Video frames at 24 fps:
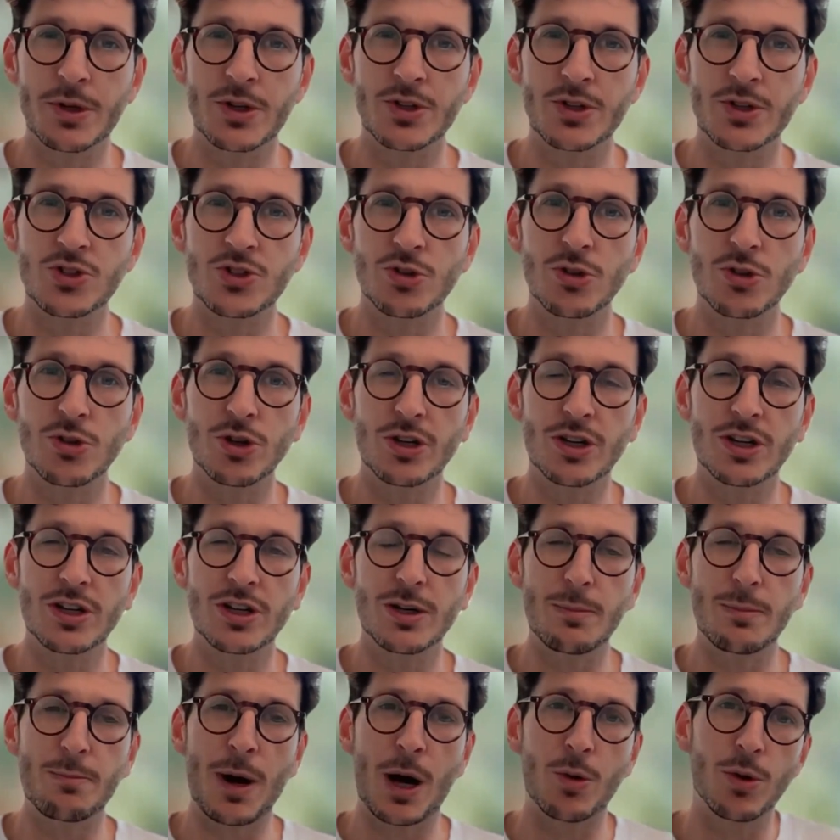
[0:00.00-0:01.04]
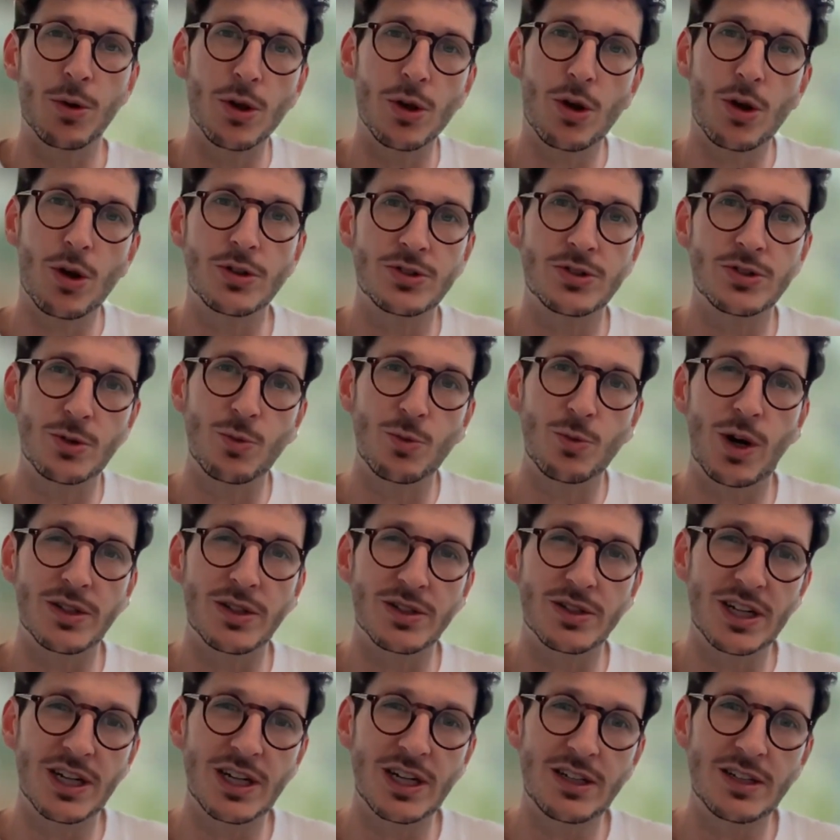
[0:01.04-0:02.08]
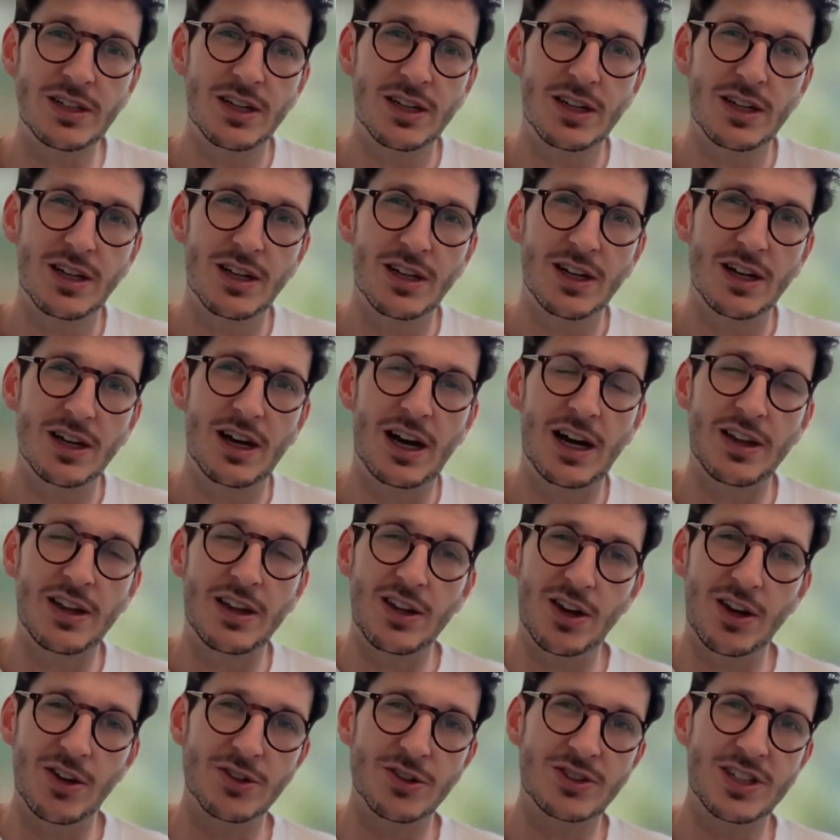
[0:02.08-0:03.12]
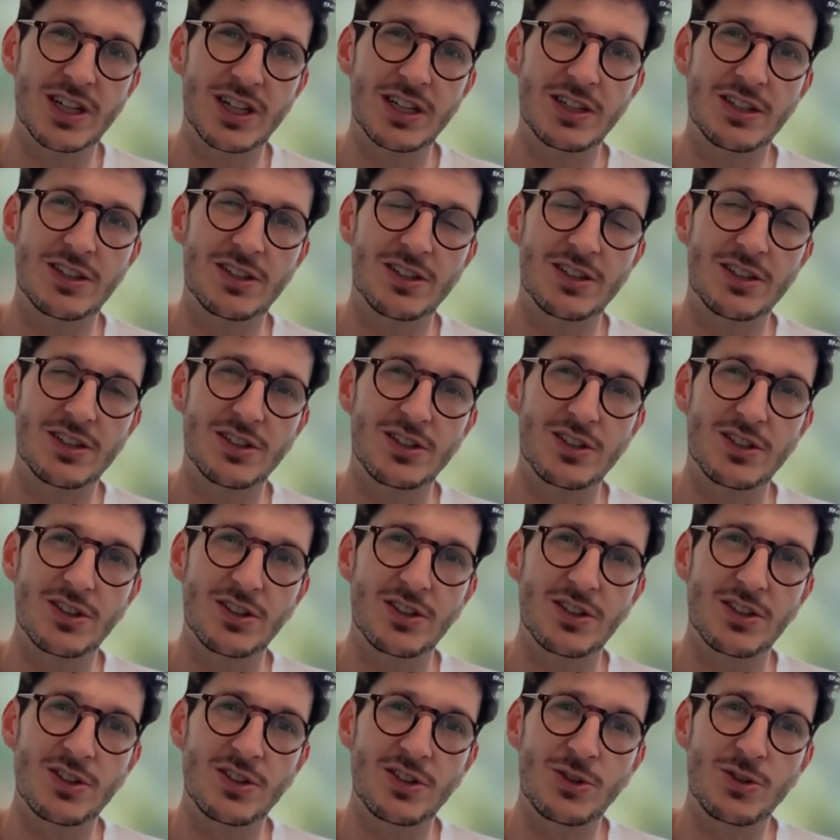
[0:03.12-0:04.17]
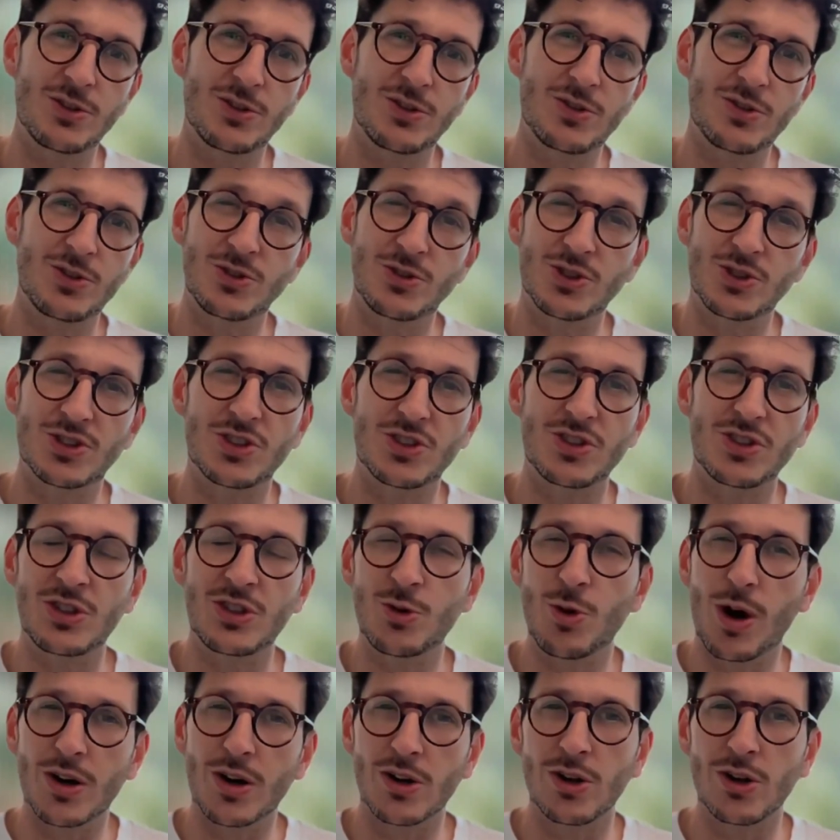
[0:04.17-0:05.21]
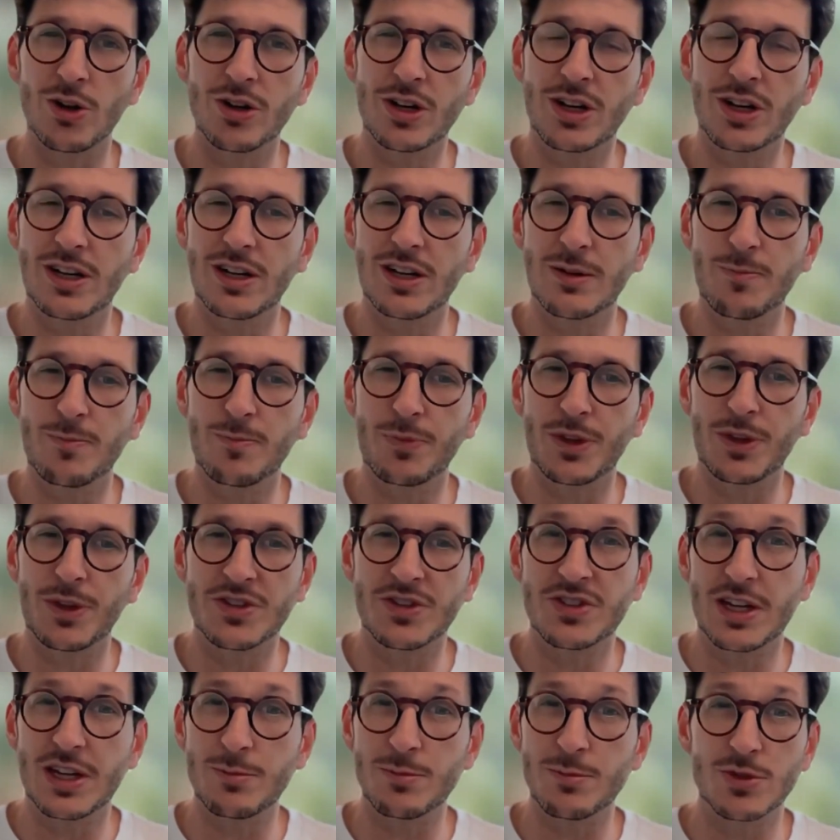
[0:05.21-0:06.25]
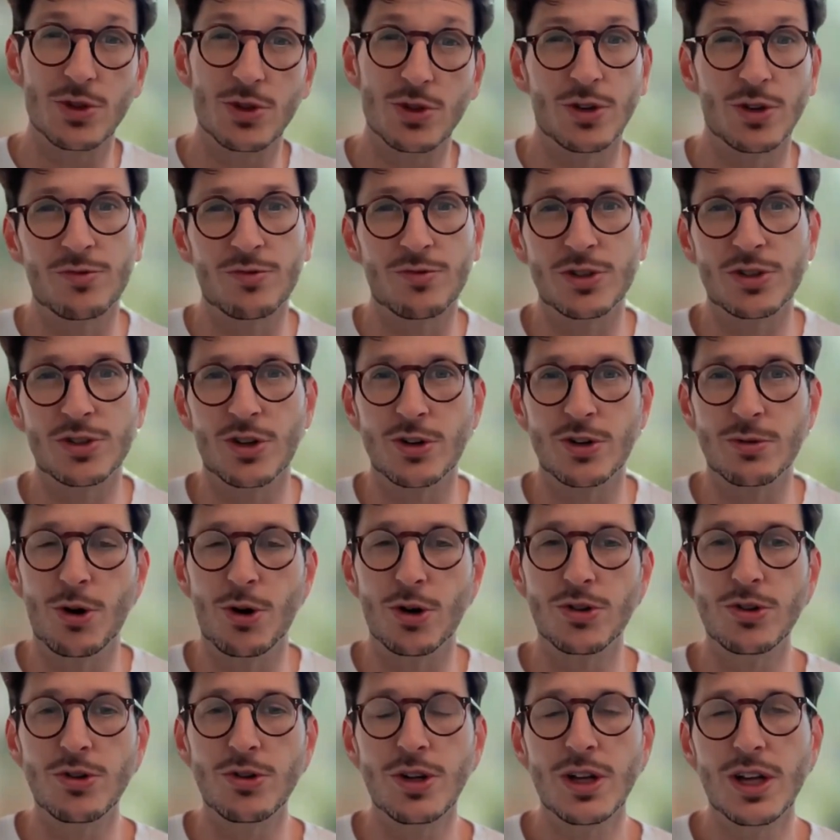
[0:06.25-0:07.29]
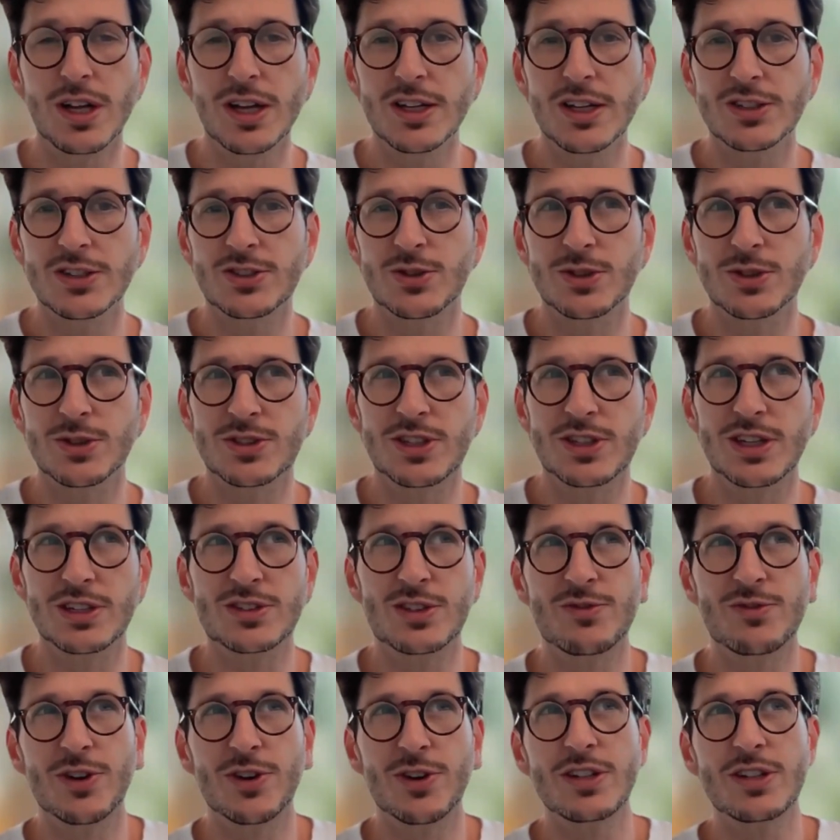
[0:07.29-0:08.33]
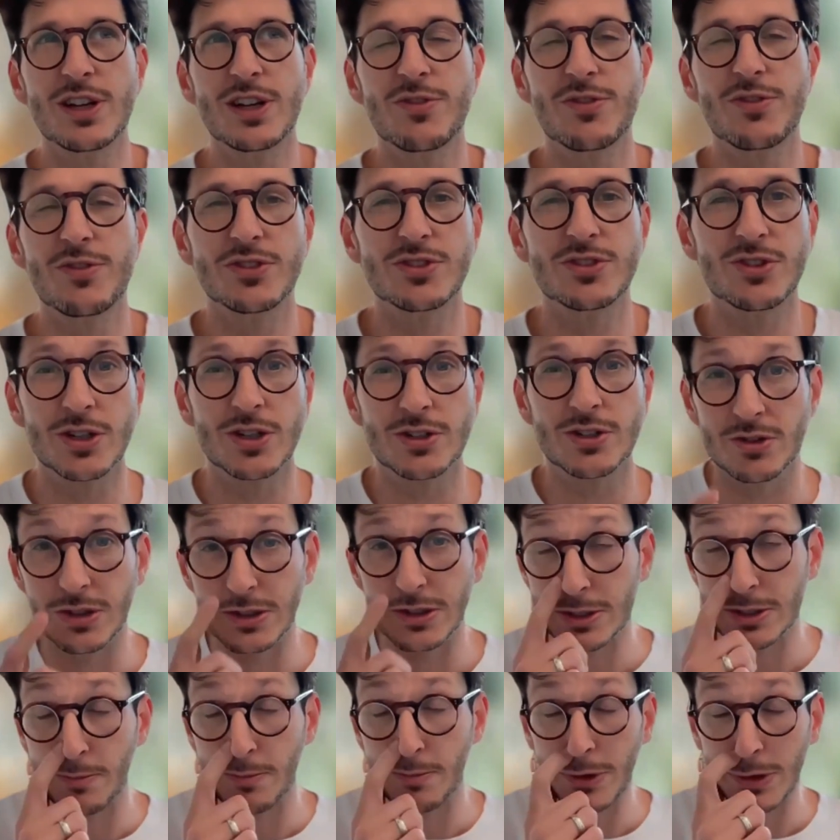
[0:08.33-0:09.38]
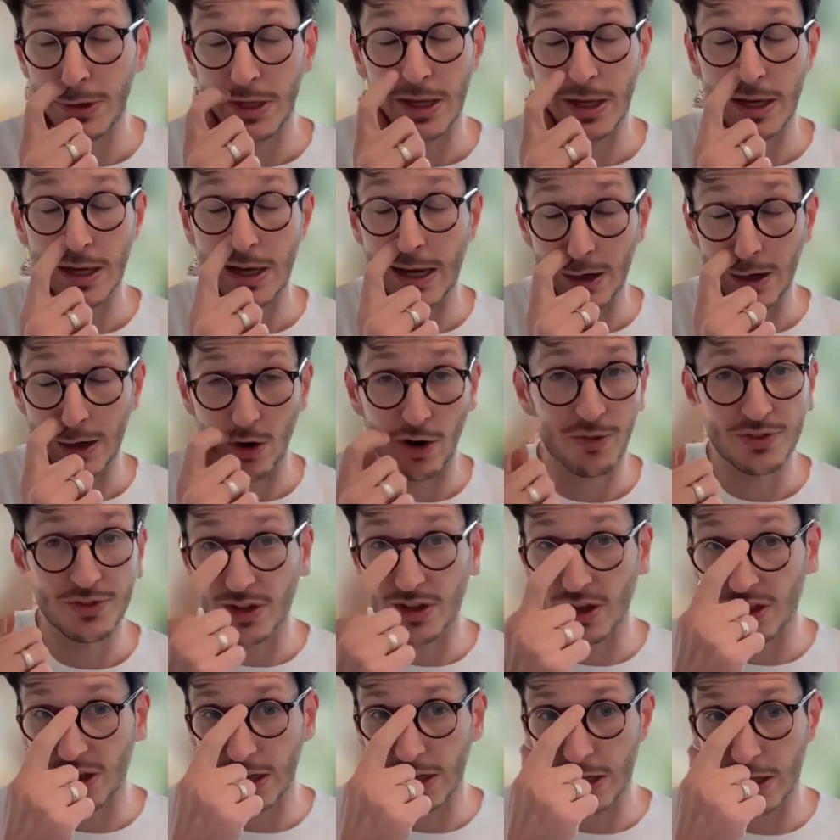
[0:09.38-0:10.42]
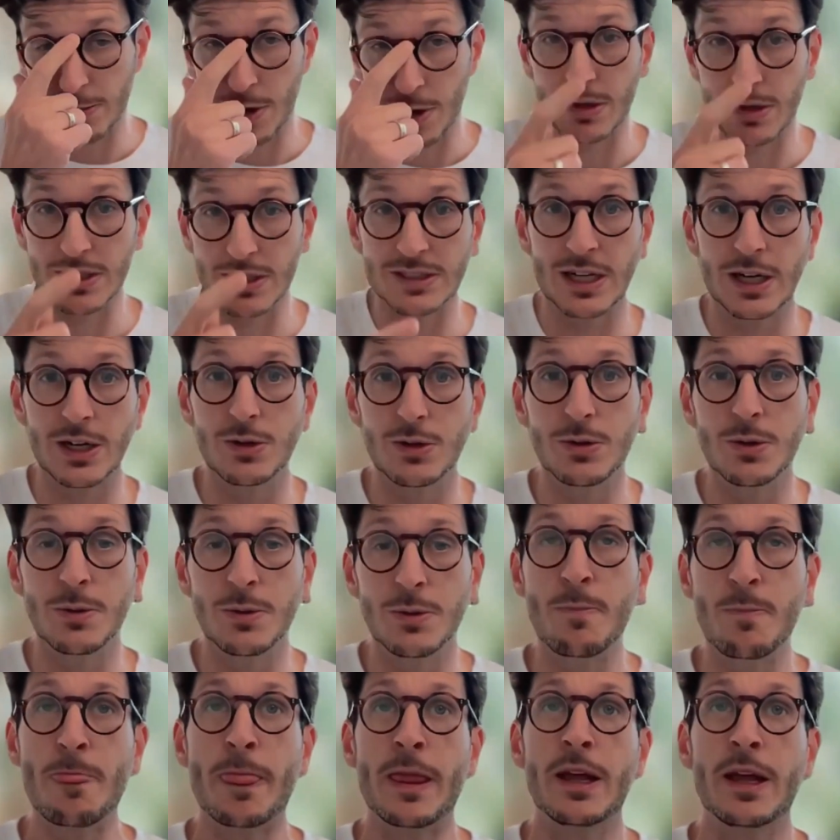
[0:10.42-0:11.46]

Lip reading: Because you're looking at power laws on one side, and the other side, you aren't looking at the same sort of return model. So it's a very different structure, and it's something that I often think about is how.